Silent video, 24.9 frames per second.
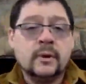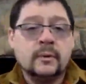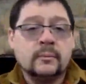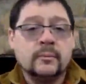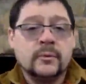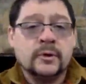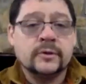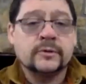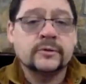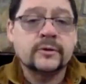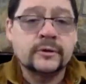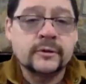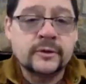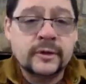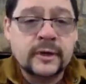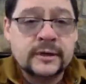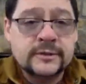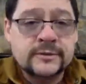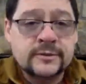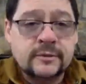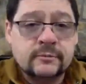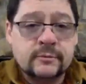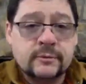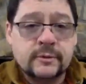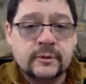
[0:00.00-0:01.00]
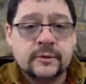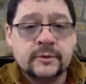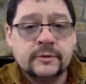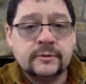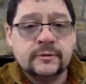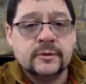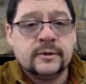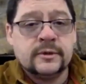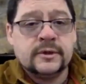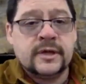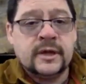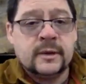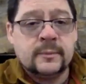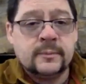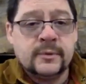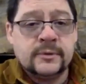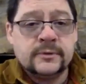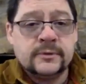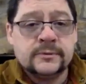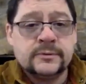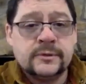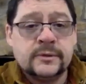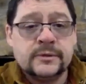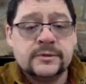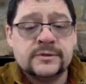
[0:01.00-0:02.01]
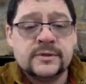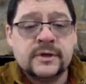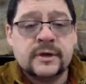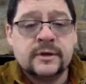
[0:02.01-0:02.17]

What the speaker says: I'm going to turn you guys over to the